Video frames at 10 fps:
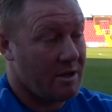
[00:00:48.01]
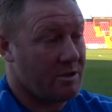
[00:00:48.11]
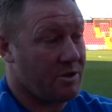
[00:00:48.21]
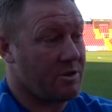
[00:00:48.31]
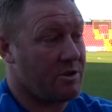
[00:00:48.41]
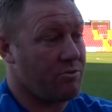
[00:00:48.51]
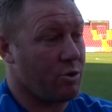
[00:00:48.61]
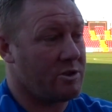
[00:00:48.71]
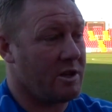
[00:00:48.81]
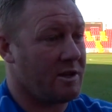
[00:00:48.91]
they
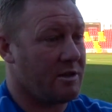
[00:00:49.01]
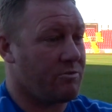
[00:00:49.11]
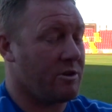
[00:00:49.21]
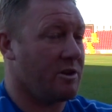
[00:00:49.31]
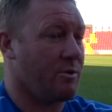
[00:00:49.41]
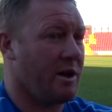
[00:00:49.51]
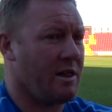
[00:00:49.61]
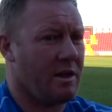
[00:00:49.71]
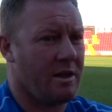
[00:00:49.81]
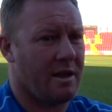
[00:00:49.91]
rotated it really well.